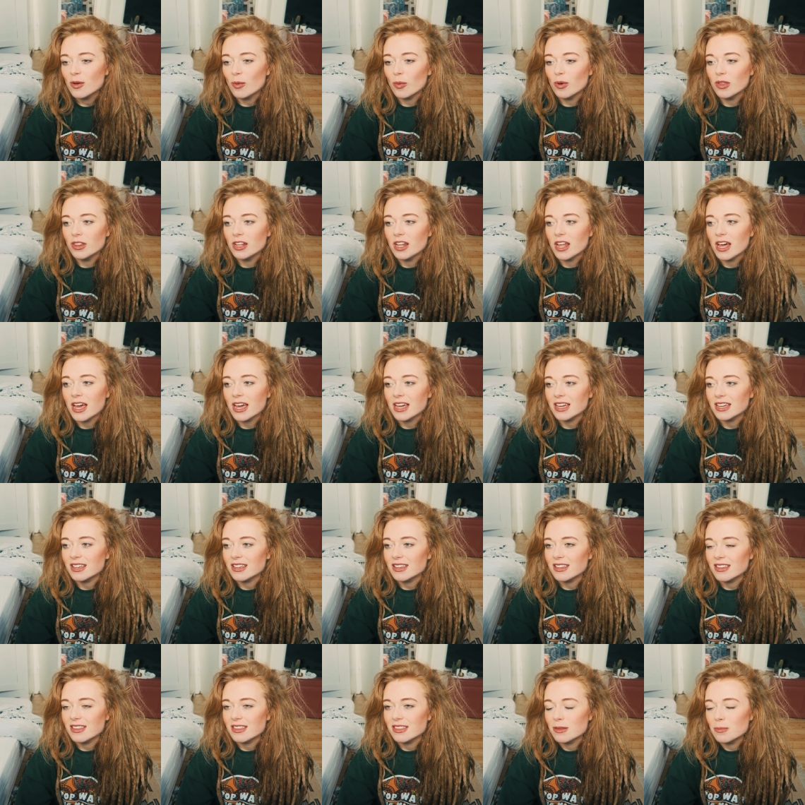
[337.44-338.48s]
with
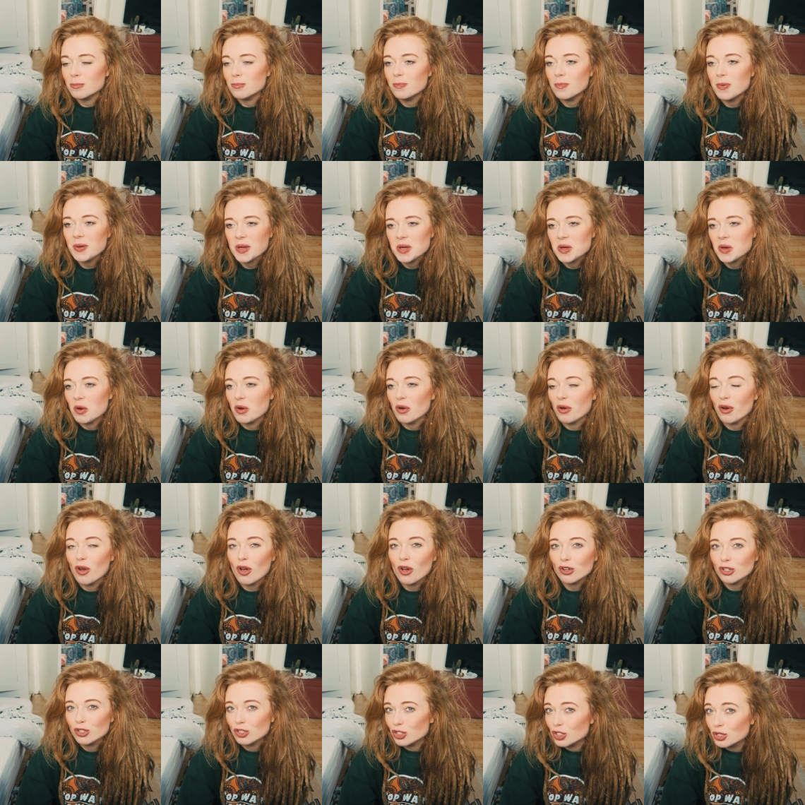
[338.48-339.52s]
like the
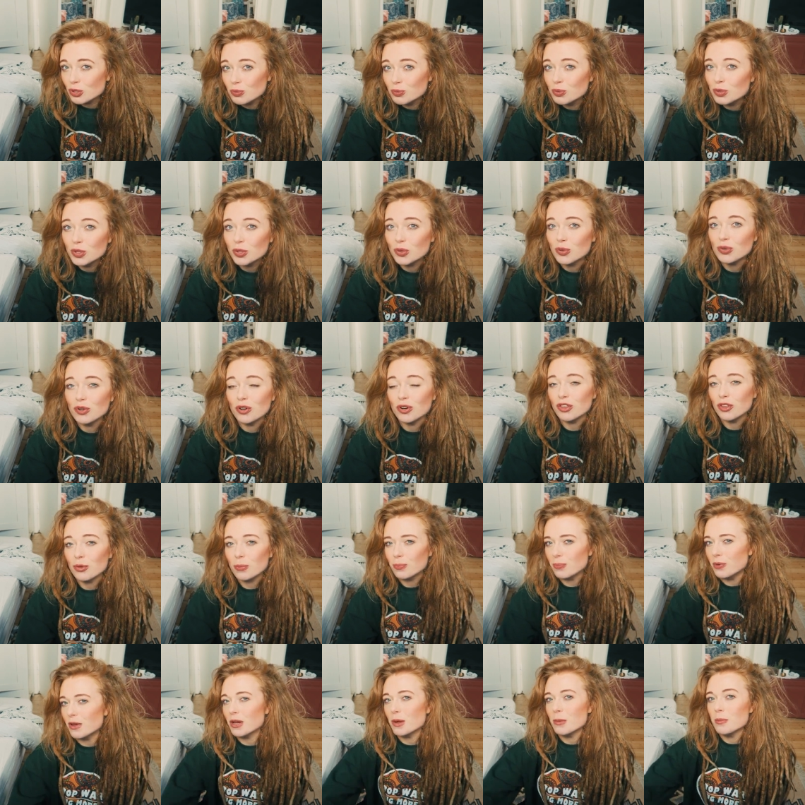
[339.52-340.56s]
bigger computer the
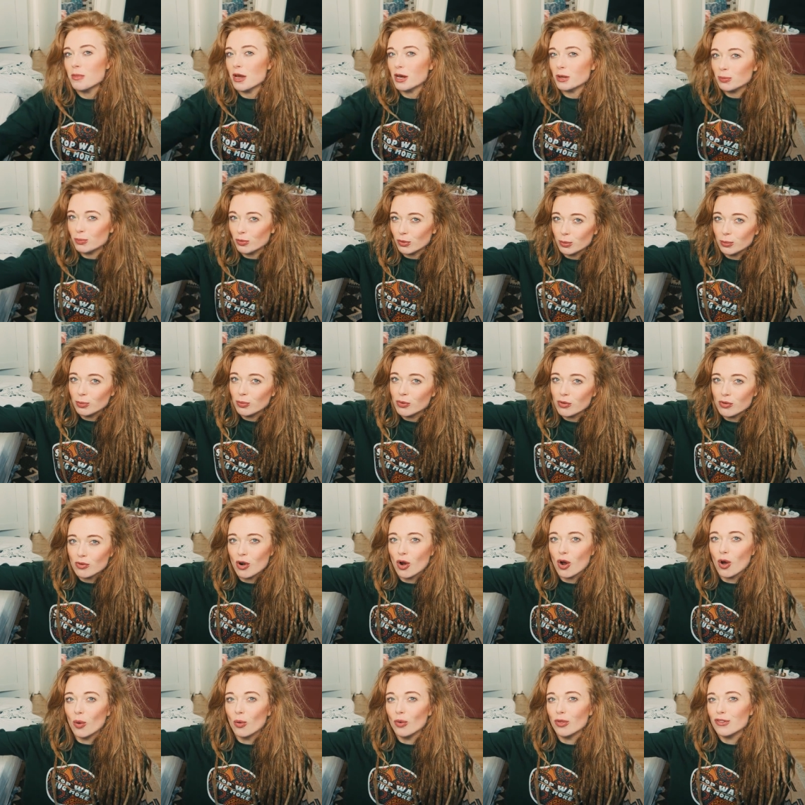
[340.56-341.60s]
bigger MacBook
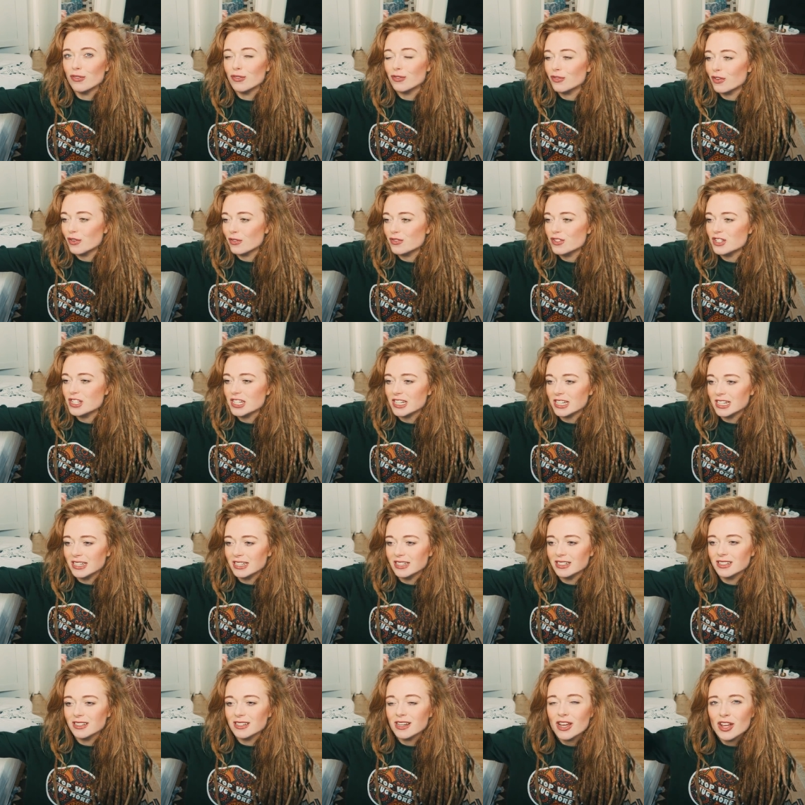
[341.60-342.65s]
Pro the
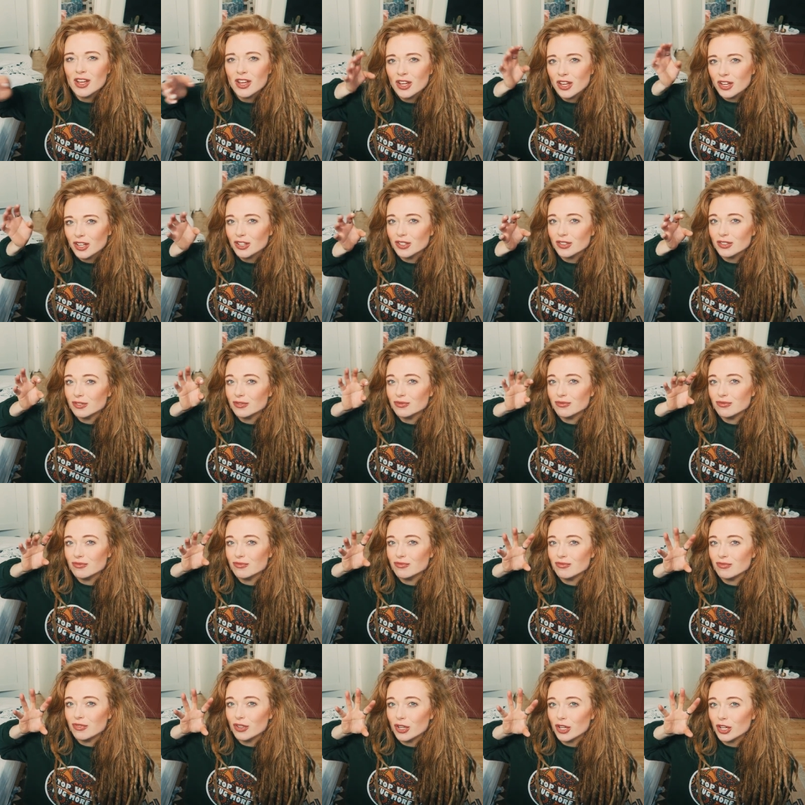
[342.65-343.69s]
15
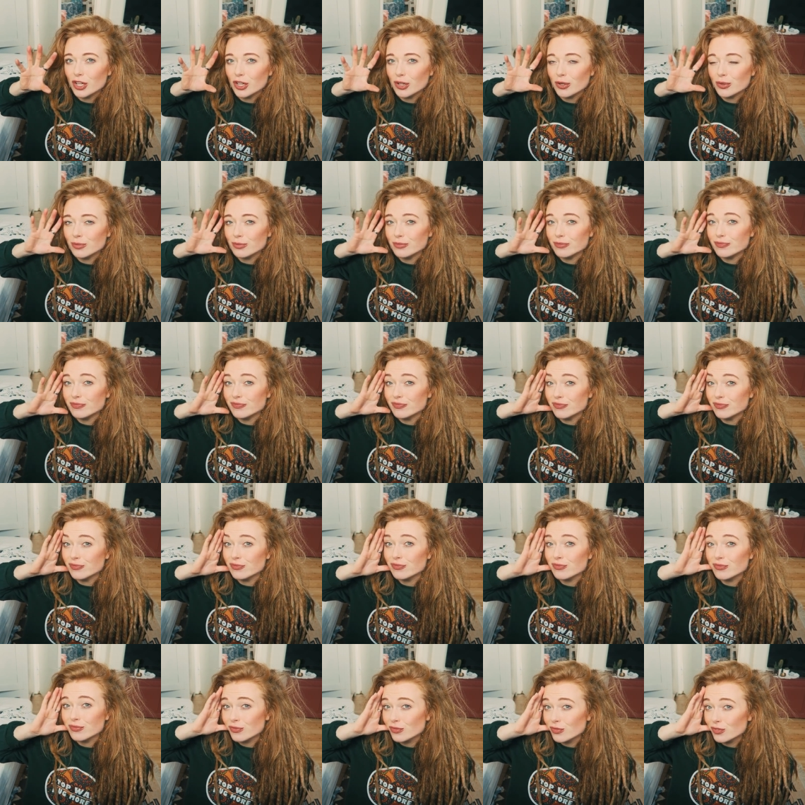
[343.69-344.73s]
um
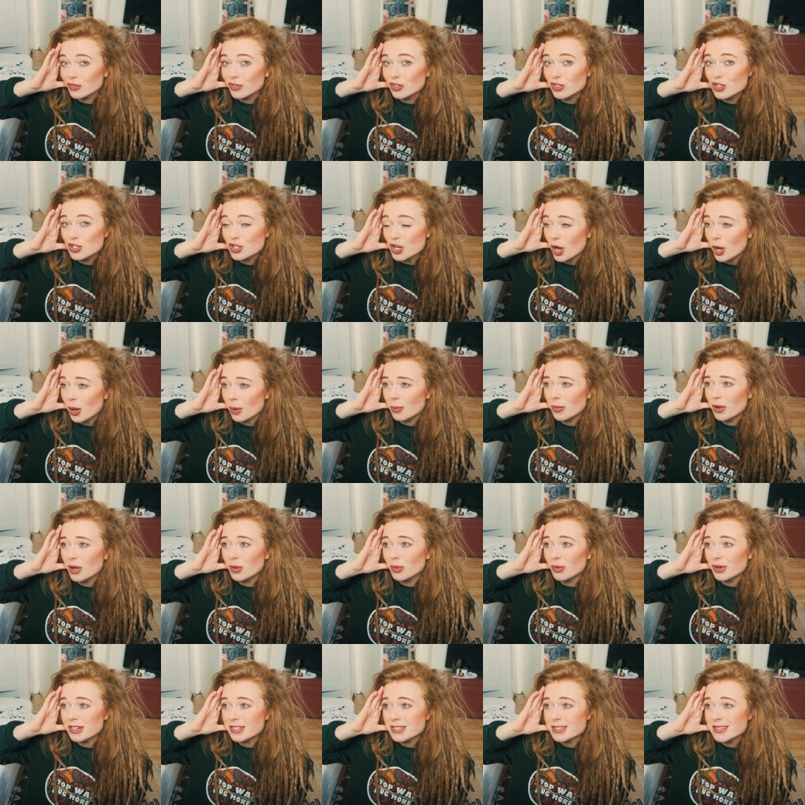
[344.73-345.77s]

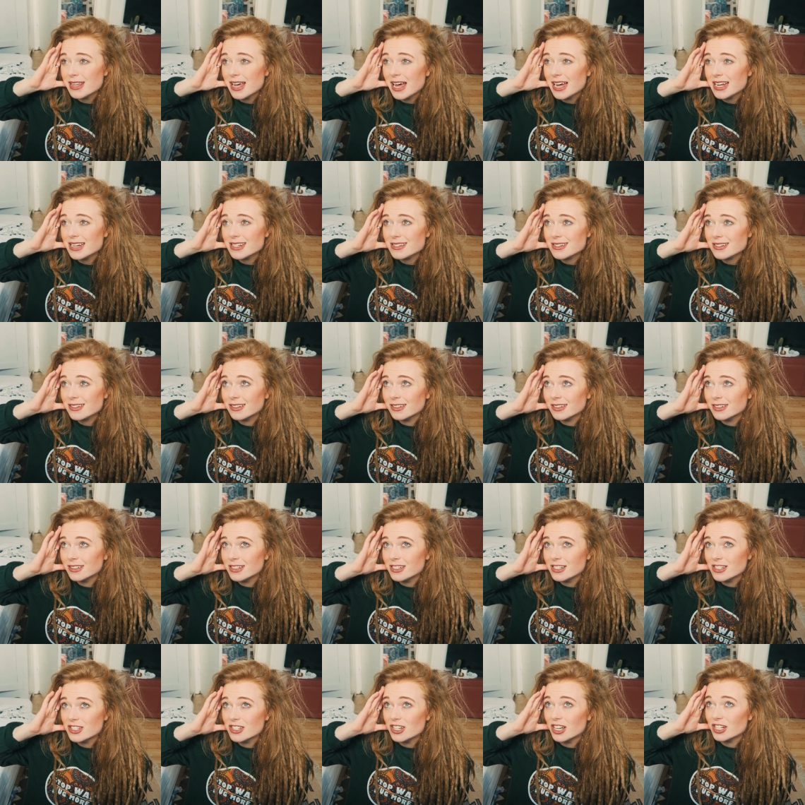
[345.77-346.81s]
Tama, what's that?
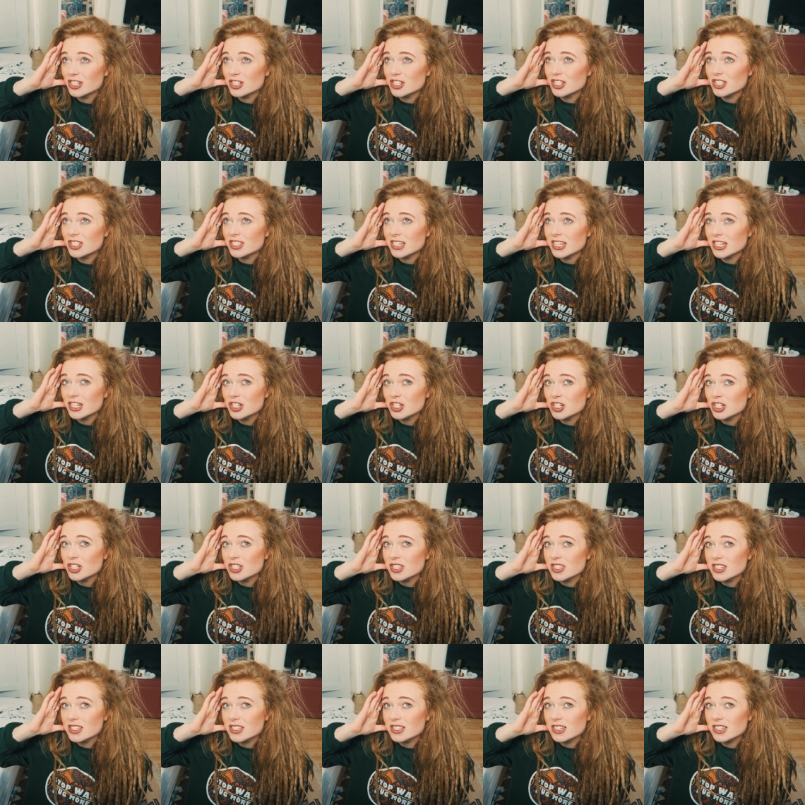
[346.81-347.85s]
It's not just
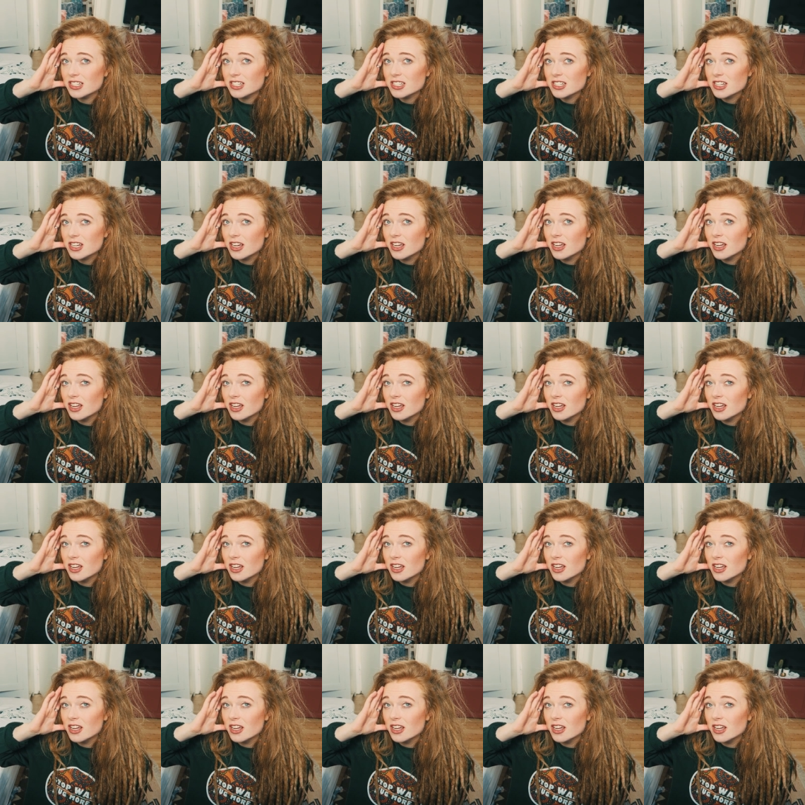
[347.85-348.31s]
inches, is it?